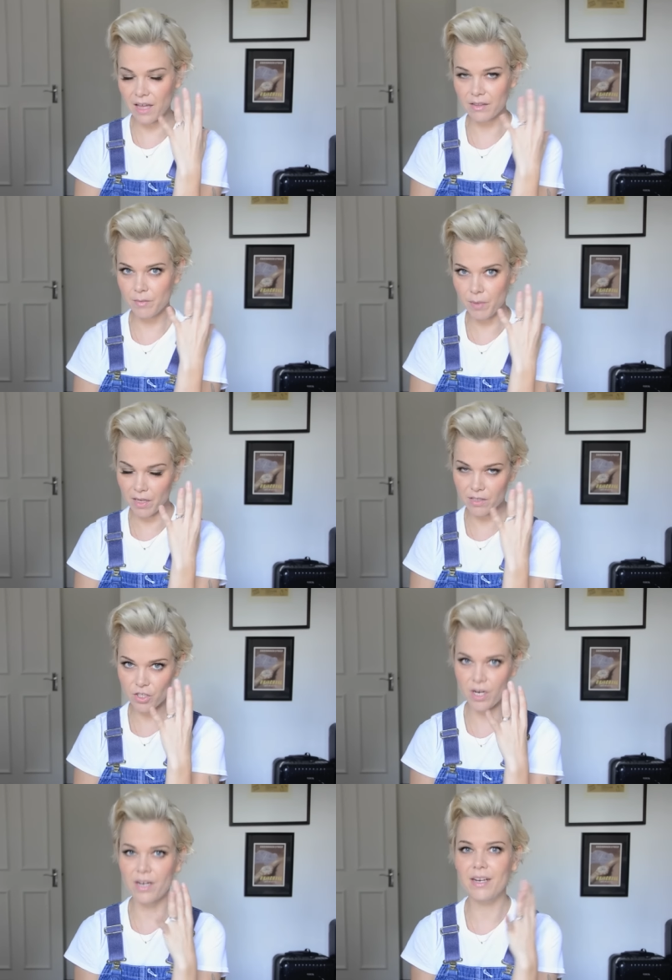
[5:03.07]
and the
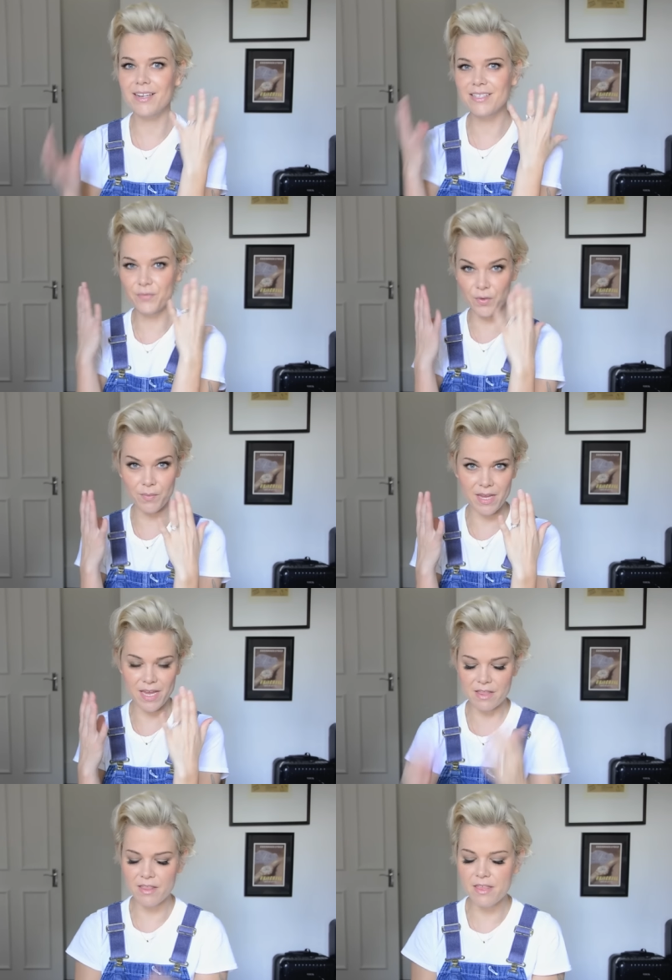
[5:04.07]
blush, and it is for
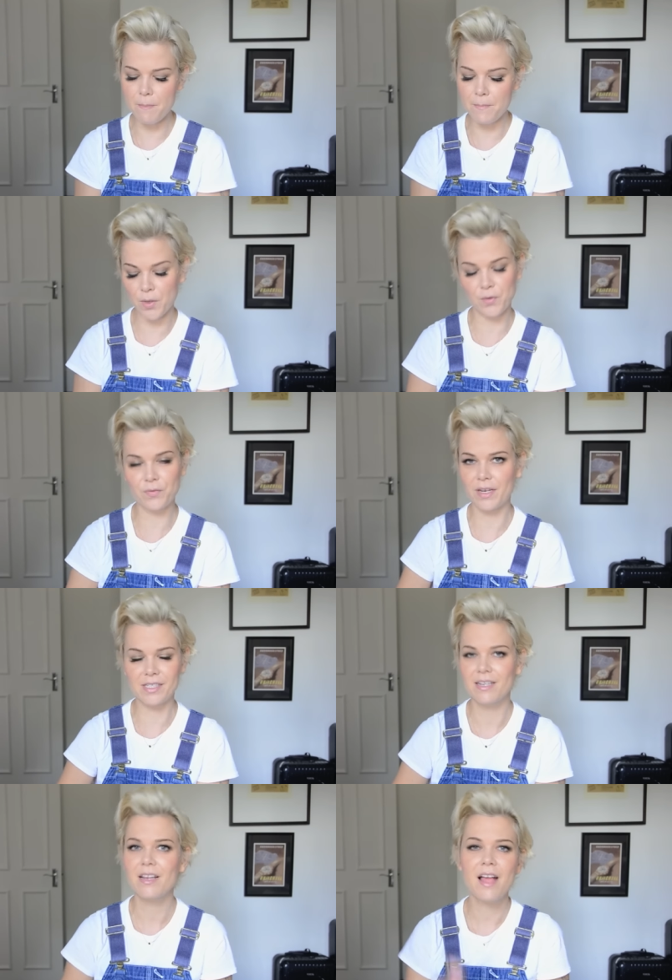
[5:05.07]
me the
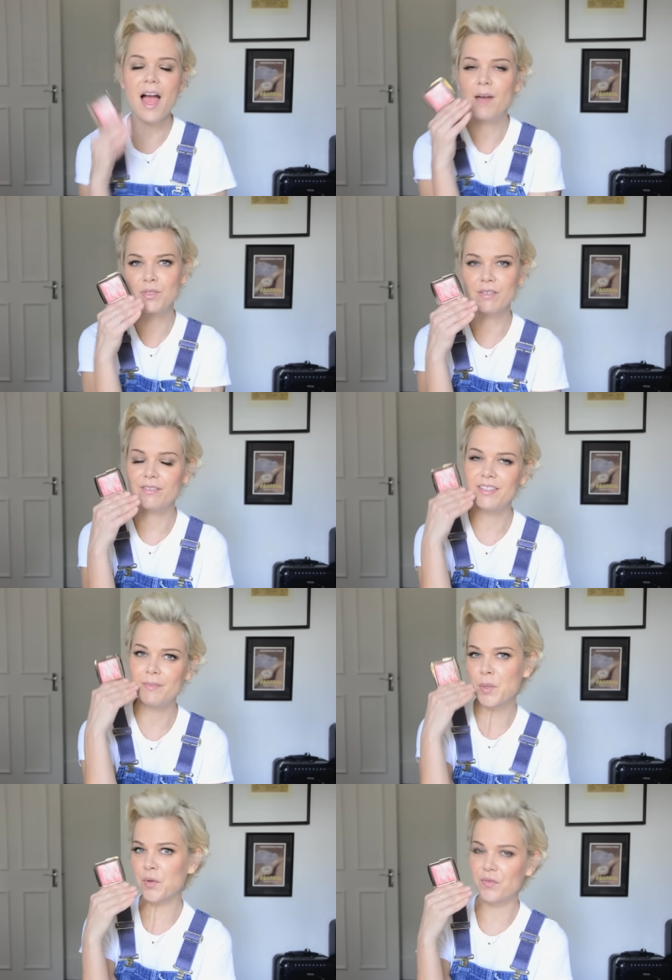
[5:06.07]
perfect, absolutely
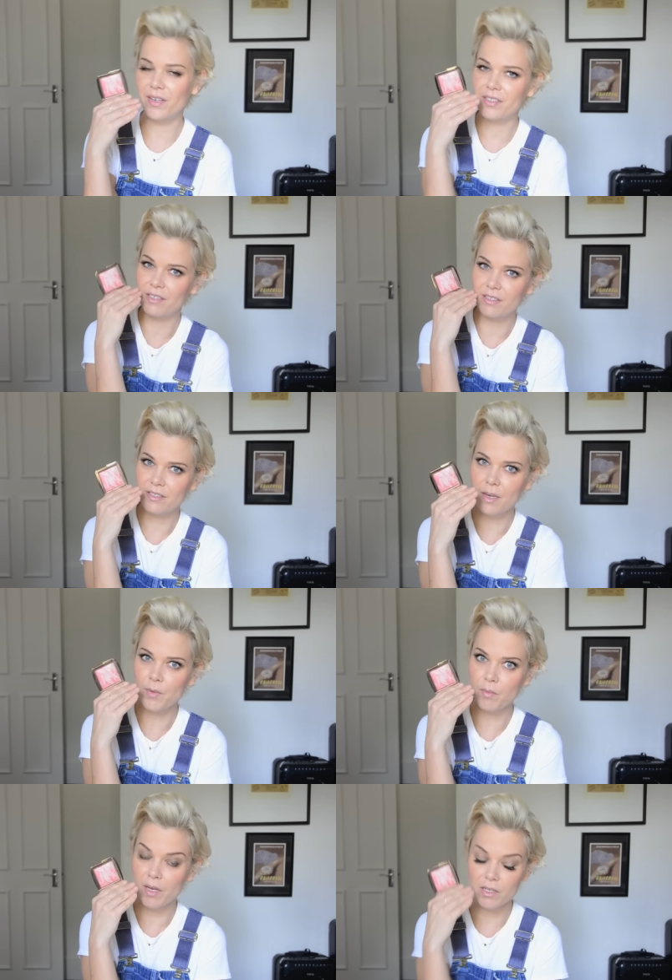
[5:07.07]
the perfect
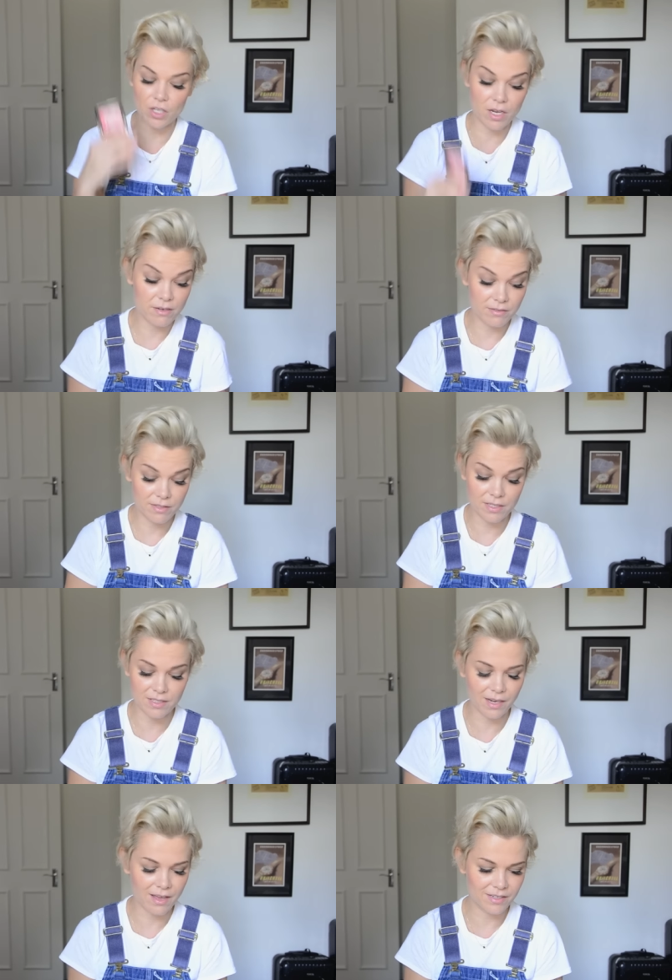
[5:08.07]
summer blush. I use
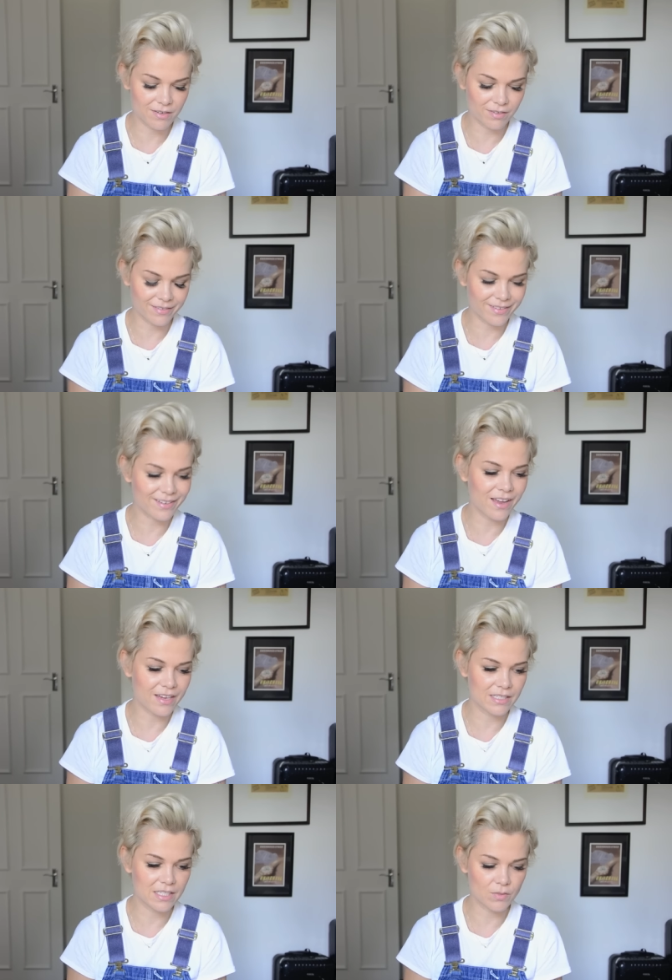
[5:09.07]
this a lot on
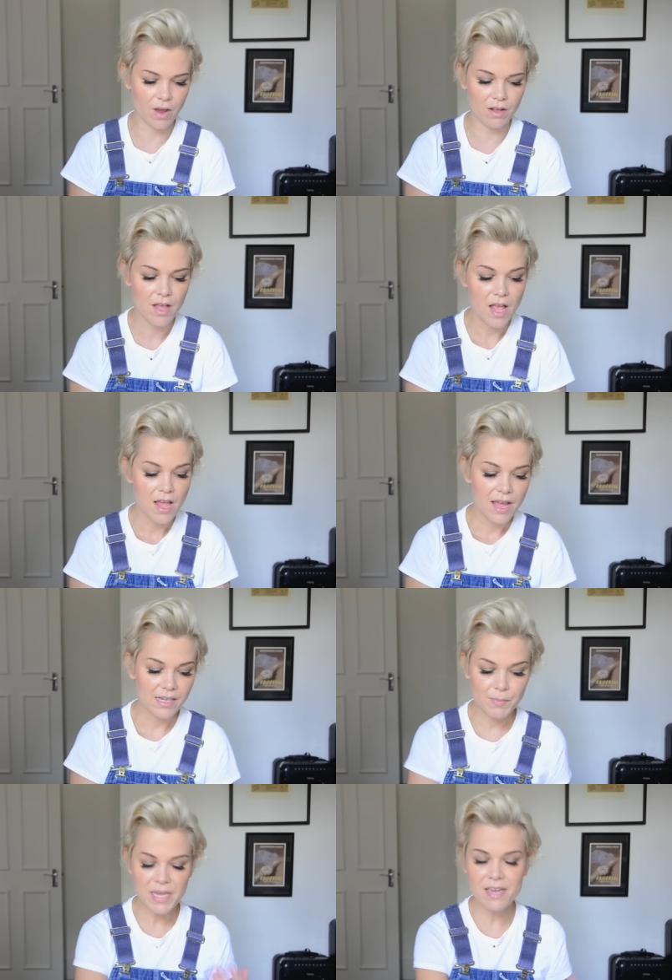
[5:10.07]
clients as well.
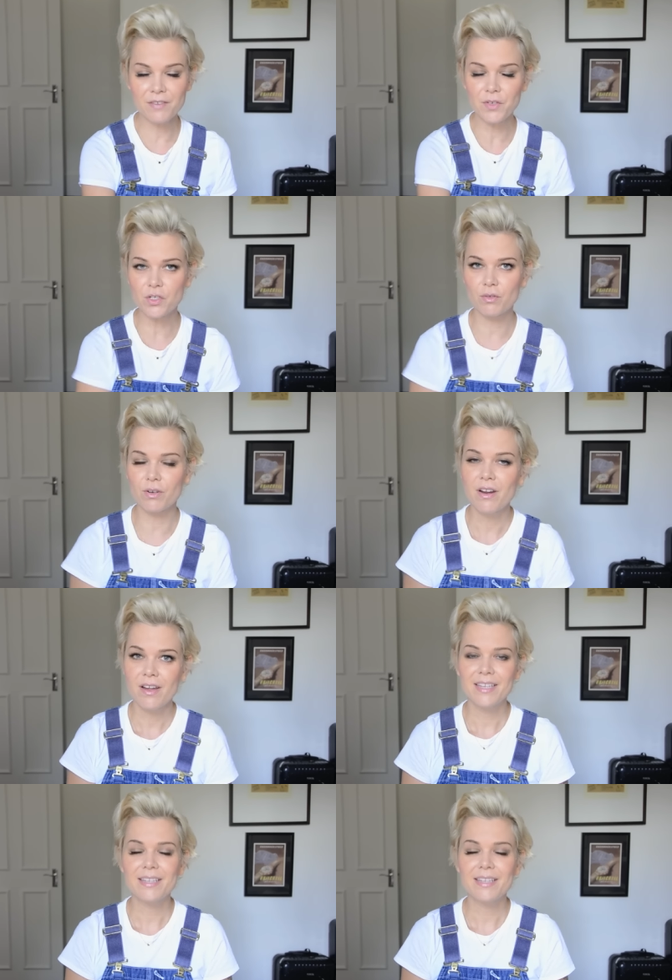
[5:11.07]
And speaking of contour,